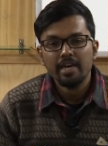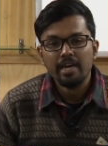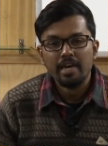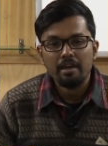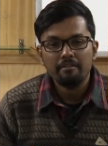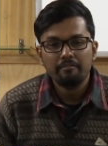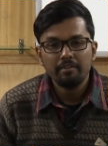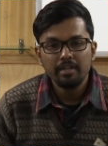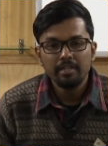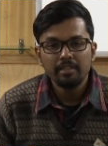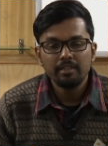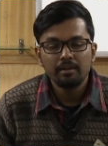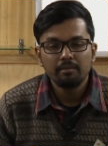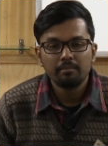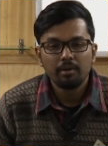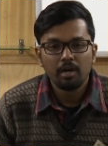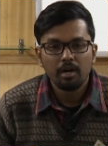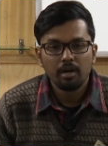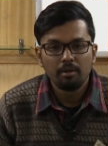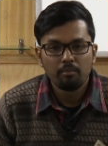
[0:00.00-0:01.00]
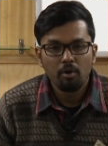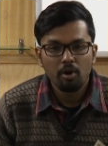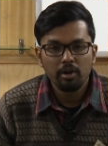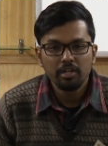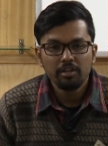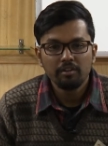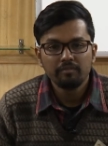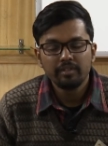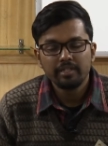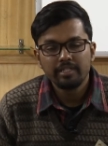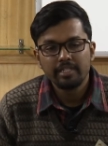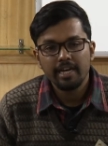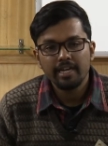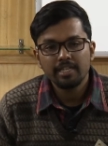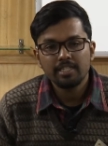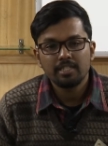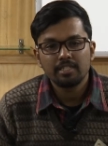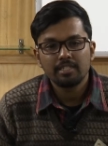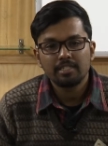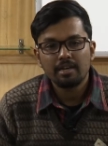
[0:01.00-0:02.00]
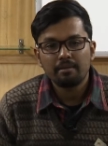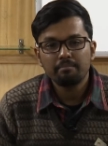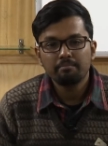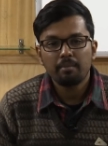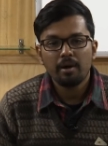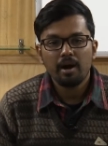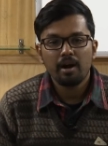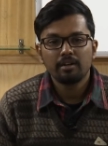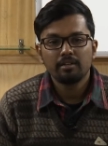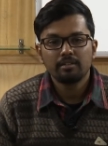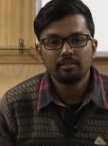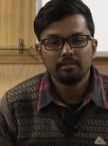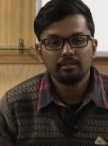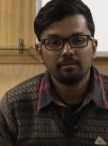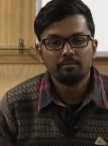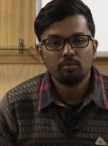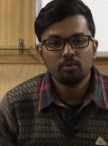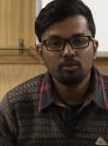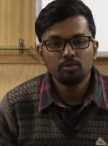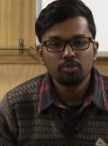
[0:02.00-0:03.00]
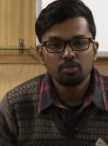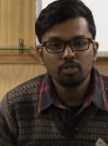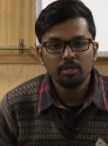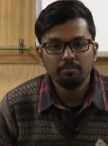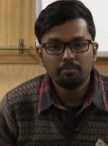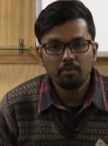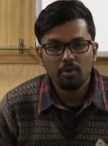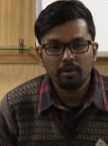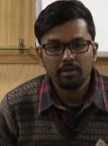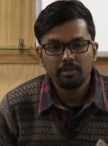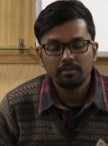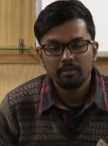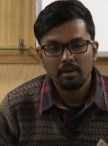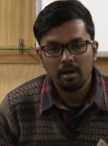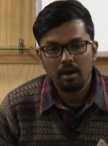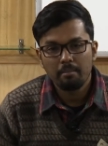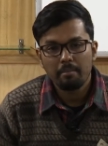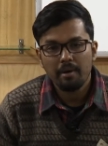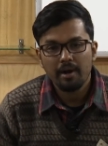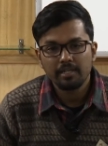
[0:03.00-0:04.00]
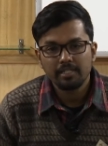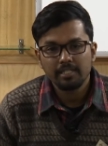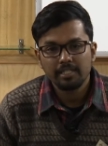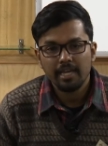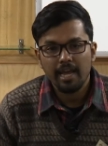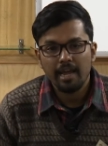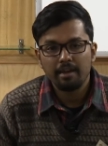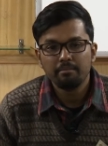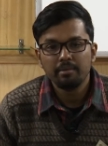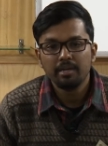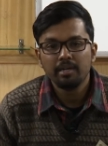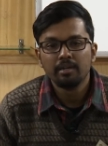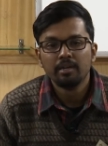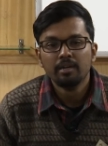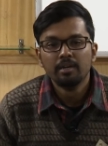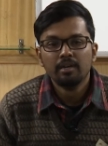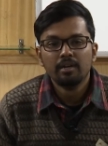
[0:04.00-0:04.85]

Even in the body of the text, some part, the most important parts can be